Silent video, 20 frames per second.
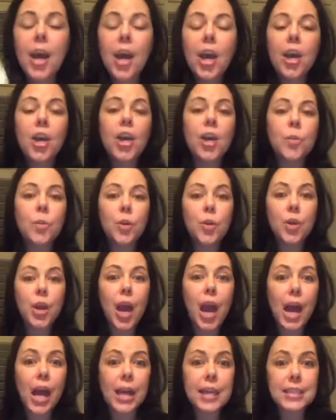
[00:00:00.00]
You will
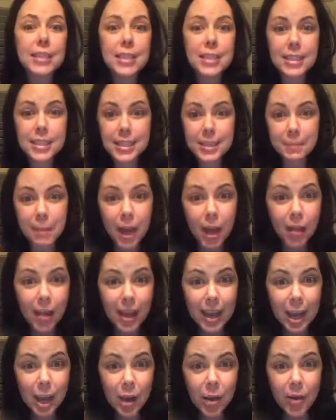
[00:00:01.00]
not smell
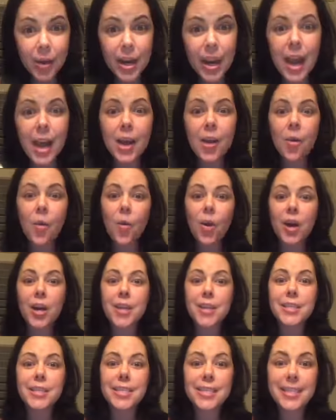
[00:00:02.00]
like a coconut
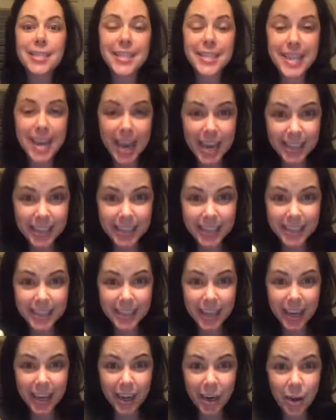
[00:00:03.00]
or taste
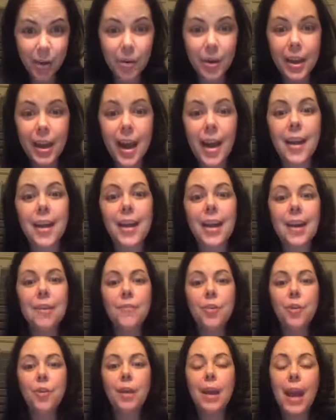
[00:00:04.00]
like a coconut if
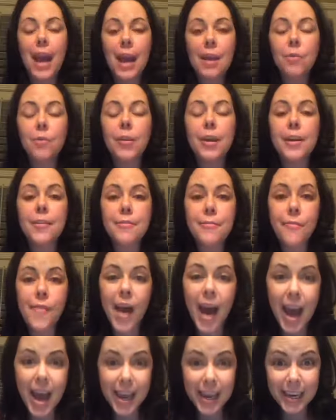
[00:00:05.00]
you get
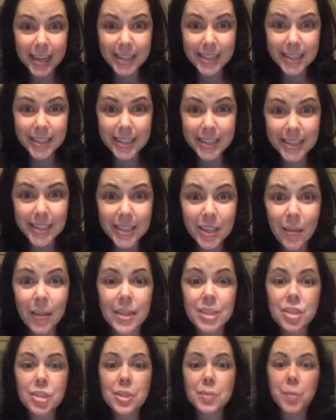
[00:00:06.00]
refined. So
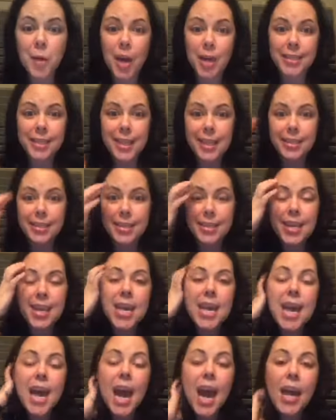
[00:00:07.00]
that's just processed.
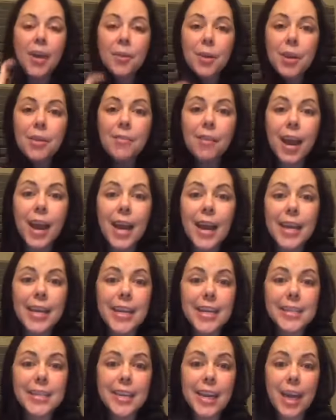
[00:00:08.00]
Unrefined
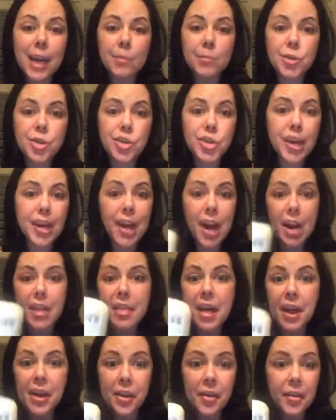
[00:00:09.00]
is it comes straight out of
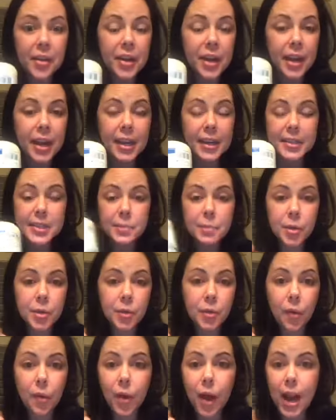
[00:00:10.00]
that coconut and gets put
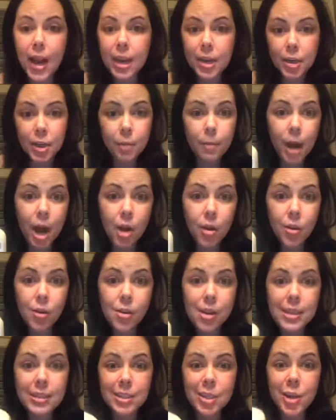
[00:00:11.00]
right in your bottle,
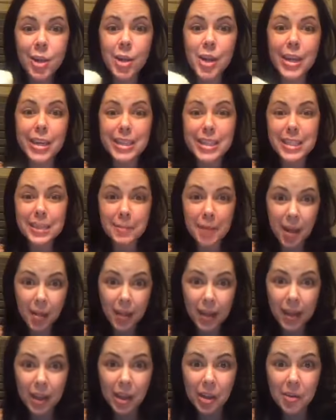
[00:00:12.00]
and so you're going to smell
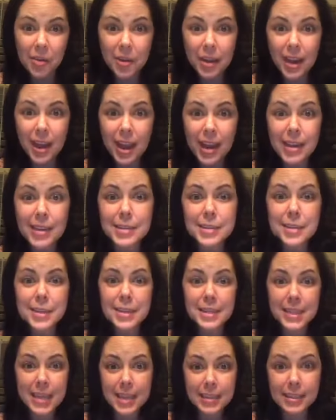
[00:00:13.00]
like a coconut and it's
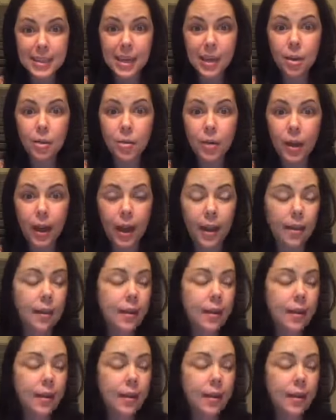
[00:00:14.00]
going to taste like coconut.